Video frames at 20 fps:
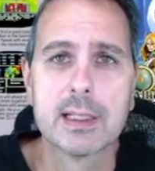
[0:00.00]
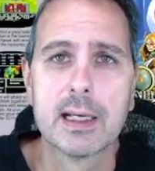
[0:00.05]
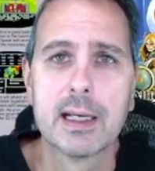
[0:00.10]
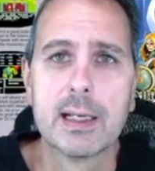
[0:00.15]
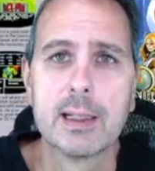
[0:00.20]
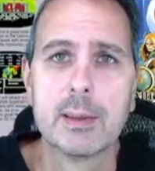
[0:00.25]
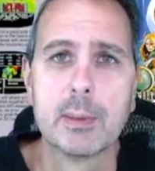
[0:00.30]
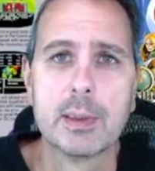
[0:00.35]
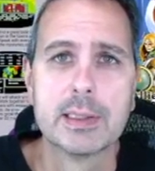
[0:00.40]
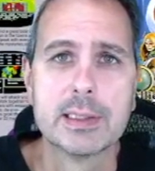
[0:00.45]

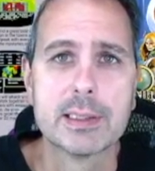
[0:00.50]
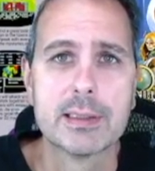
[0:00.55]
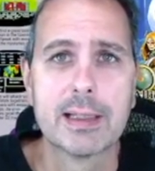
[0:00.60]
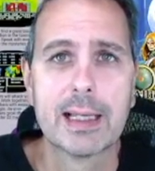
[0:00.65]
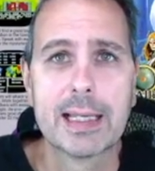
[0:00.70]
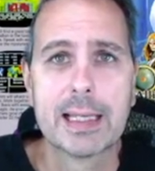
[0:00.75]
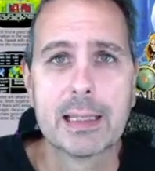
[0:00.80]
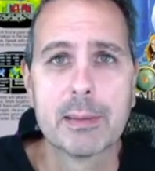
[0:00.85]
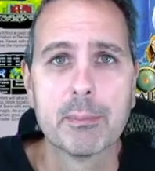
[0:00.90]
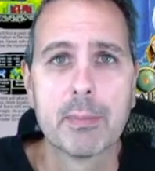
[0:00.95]
until
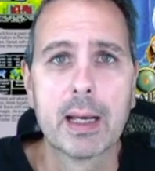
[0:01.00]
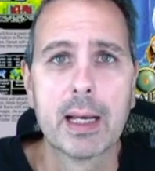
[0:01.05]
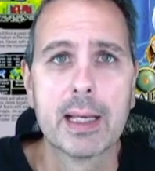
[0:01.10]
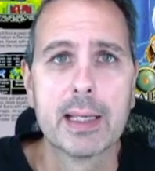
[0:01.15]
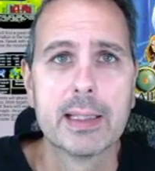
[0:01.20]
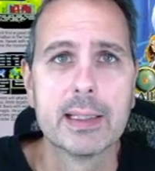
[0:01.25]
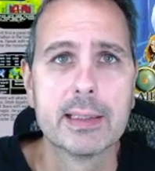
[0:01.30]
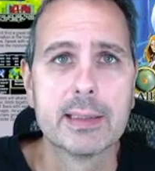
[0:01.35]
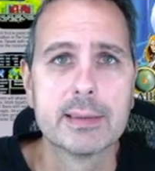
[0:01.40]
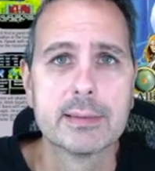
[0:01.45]
I get
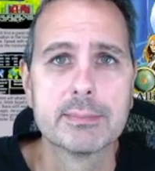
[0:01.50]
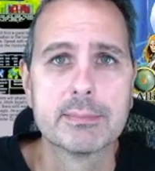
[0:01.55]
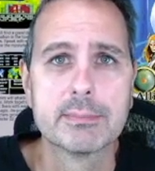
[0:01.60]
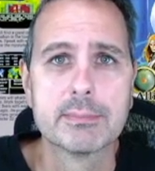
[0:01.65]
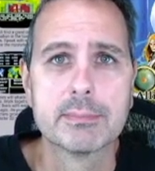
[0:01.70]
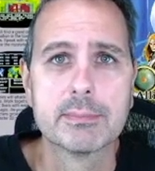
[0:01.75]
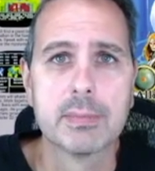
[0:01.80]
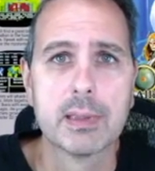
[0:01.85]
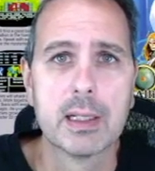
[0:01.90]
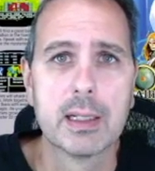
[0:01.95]
my
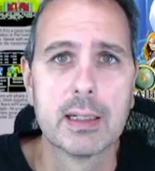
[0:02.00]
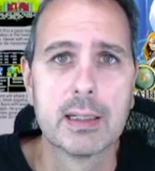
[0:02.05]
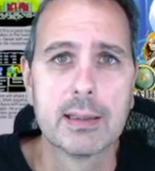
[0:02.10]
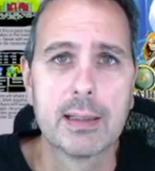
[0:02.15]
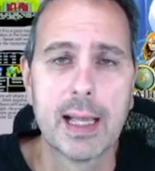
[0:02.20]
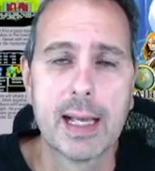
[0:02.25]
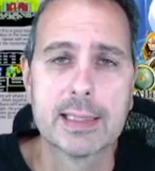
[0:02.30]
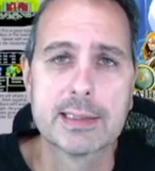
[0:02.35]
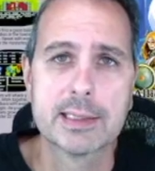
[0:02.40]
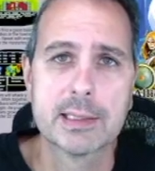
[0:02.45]

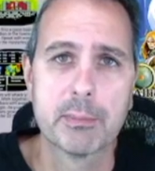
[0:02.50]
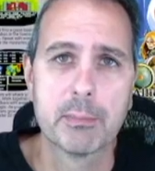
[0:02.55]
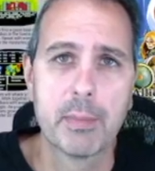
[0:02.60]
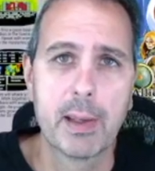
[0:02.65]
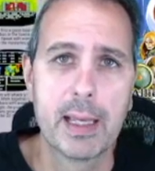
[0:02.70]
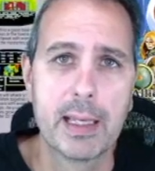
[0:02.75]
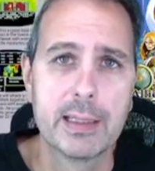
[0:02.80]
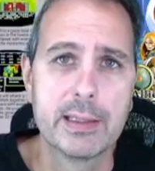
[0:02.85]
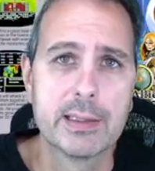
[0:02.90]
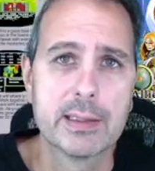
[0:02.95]
last
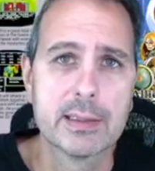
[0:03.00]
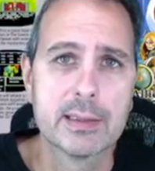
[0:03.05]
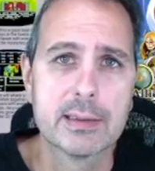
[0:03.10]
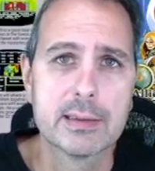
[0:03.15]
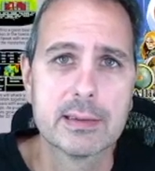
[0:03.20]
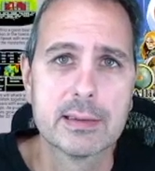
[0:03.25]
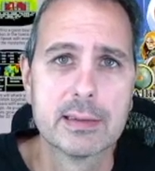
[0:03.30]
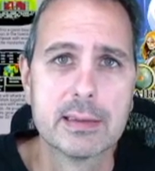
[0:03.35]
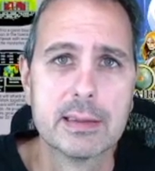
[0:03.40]
companion